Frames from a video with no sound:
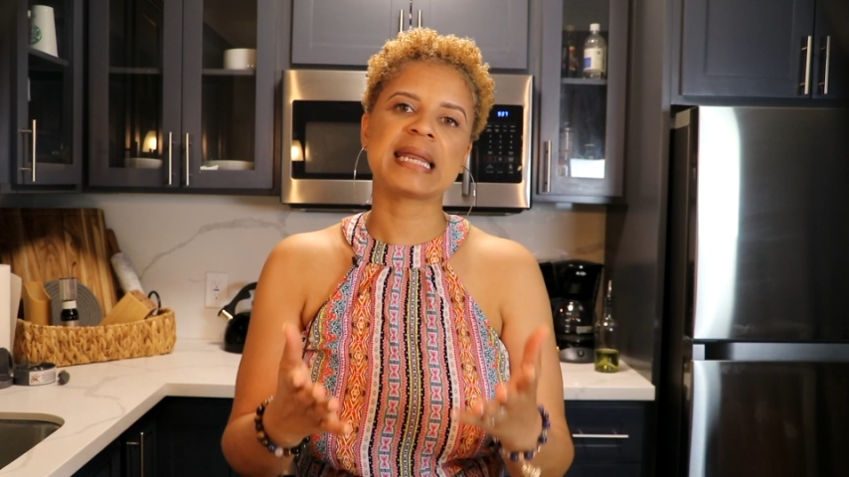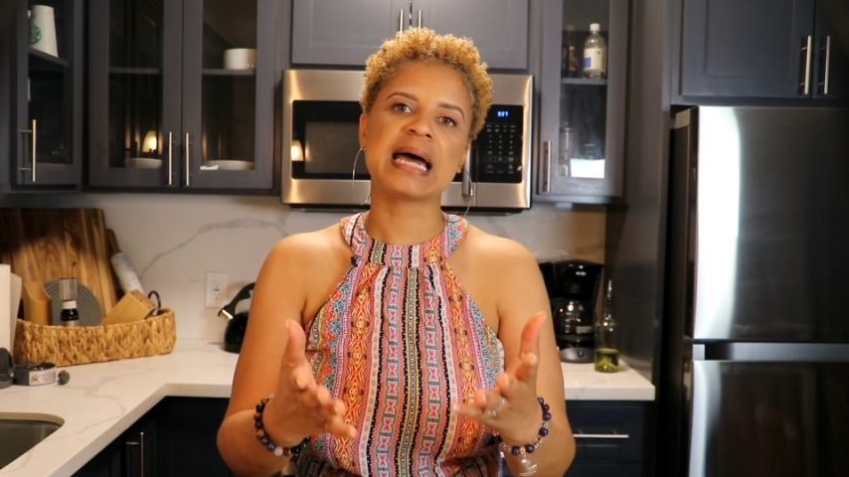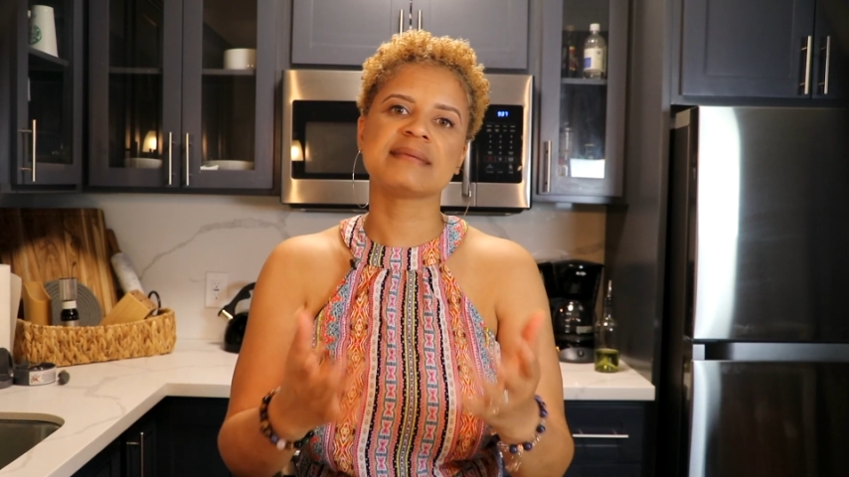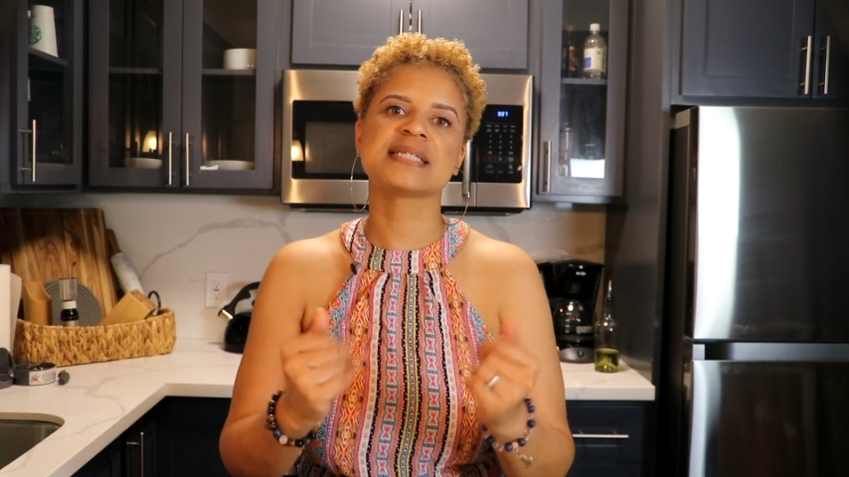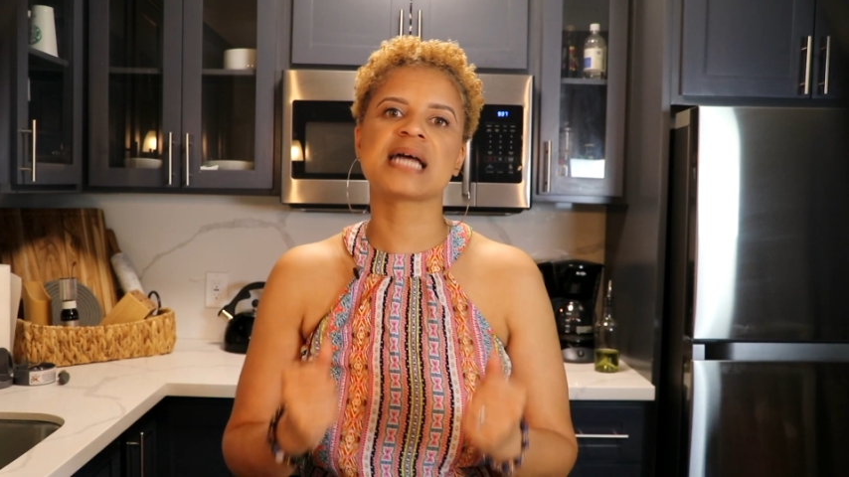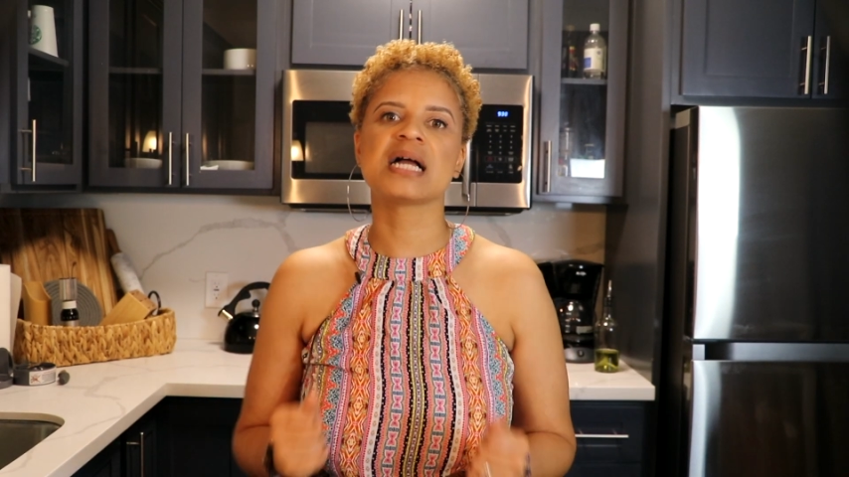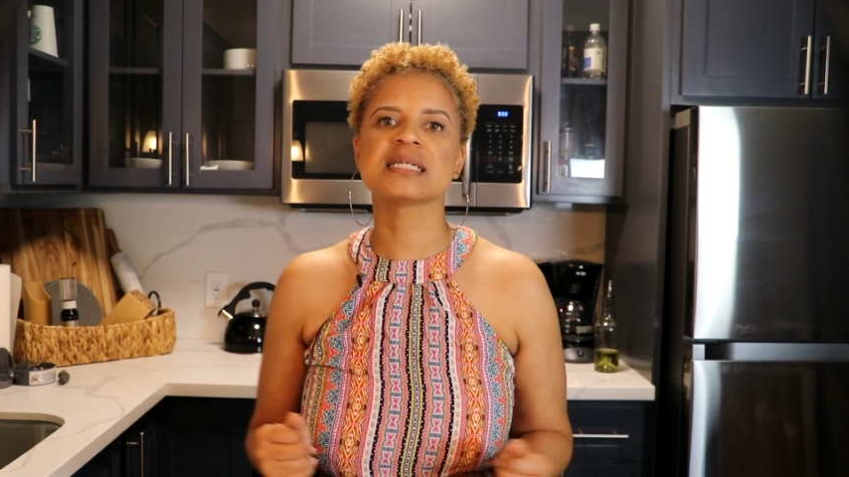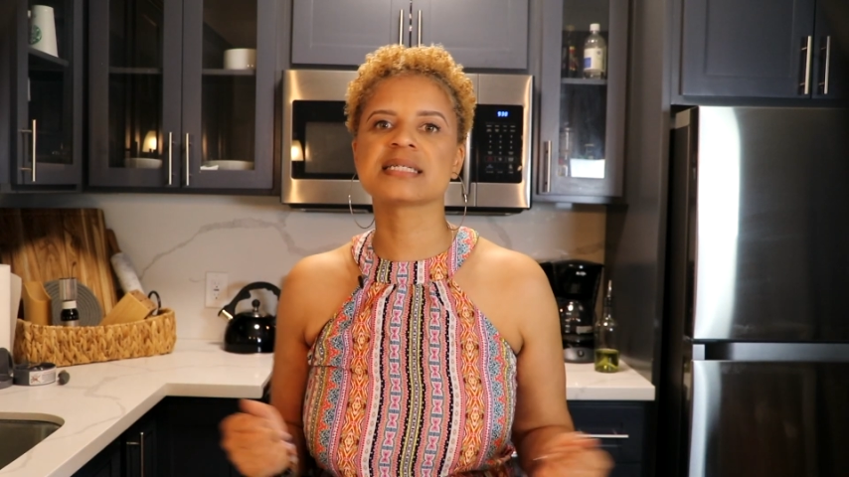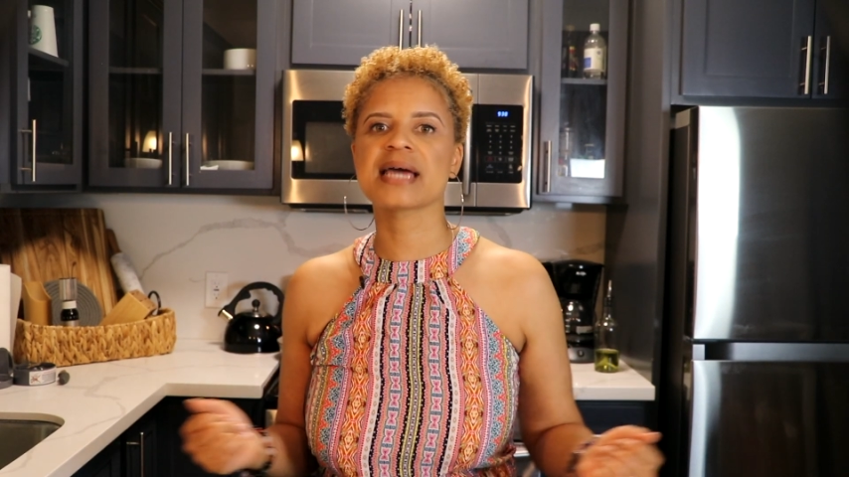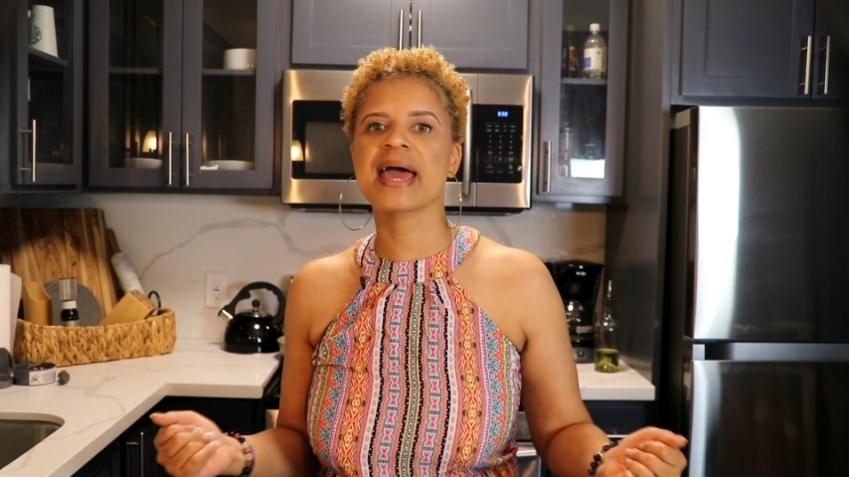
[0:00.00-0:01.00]

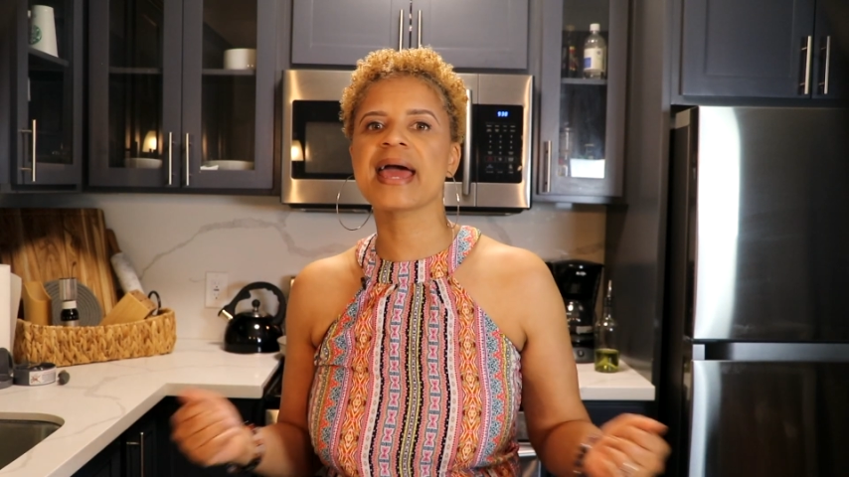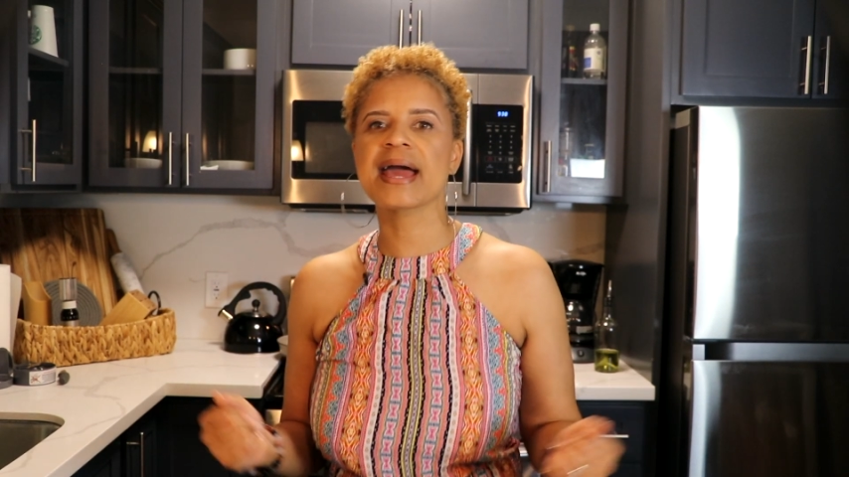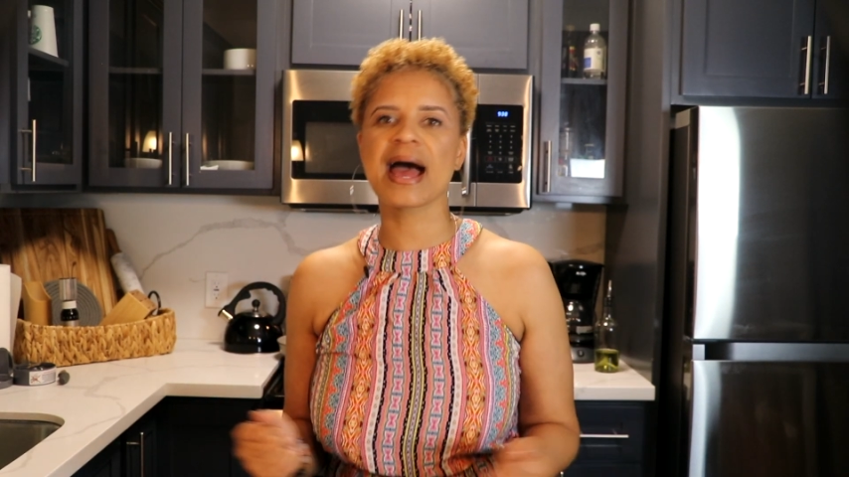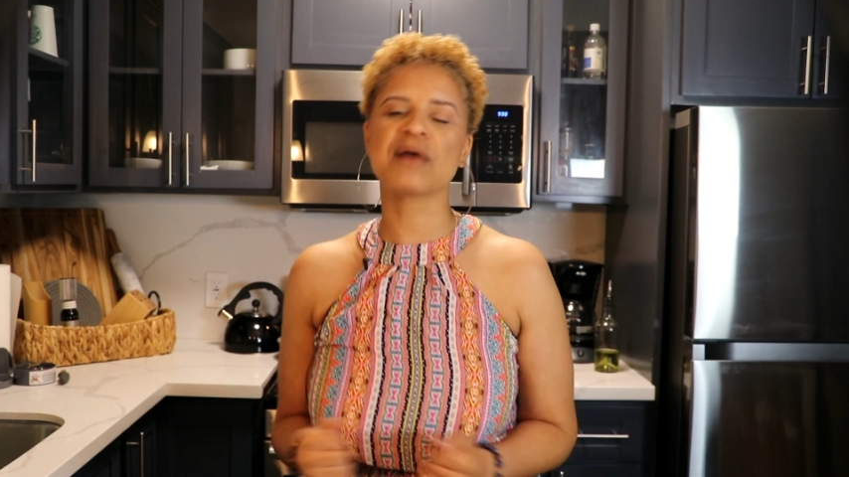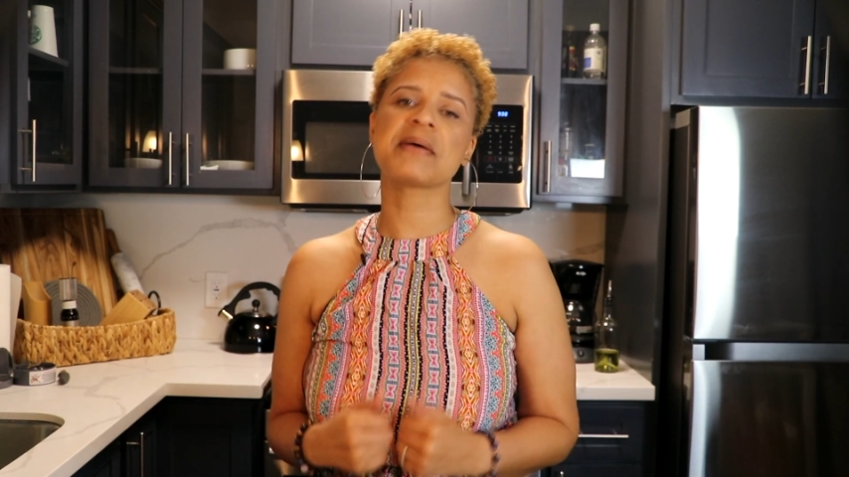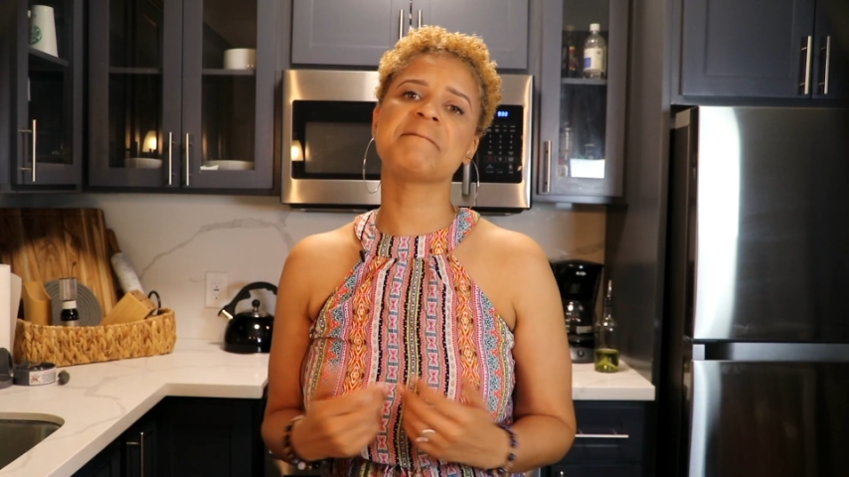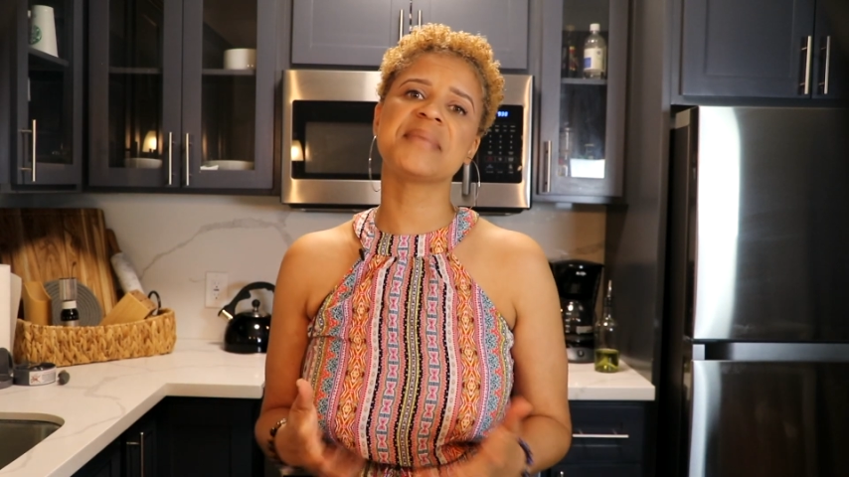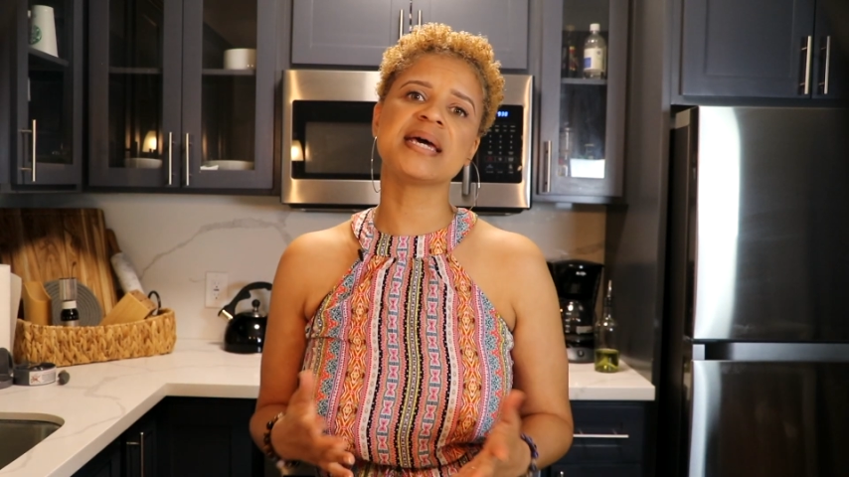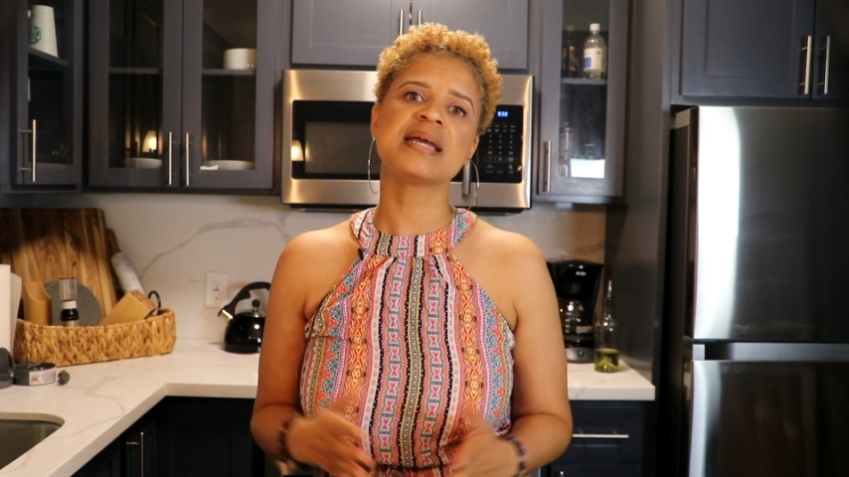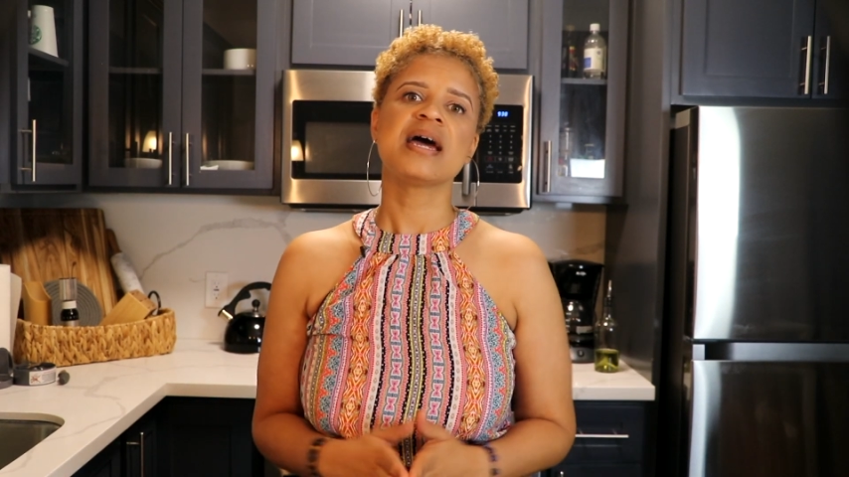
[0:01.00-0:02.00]
lifestylist to hang out a
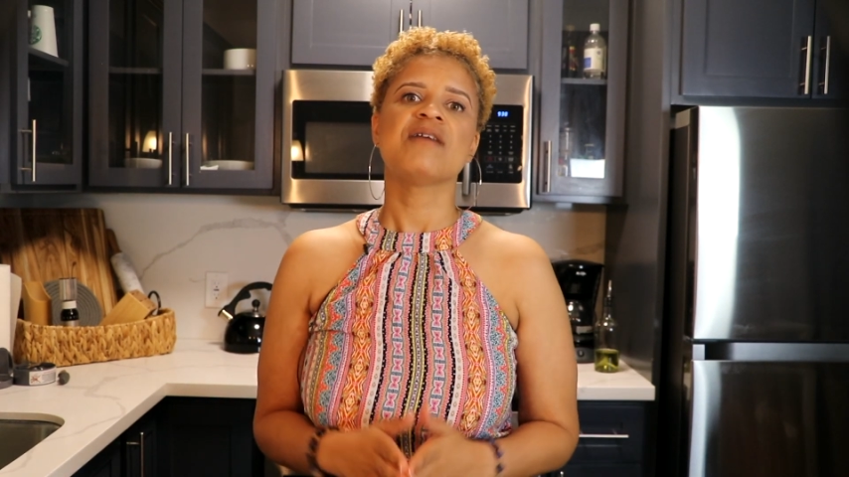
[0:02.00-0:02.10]
bit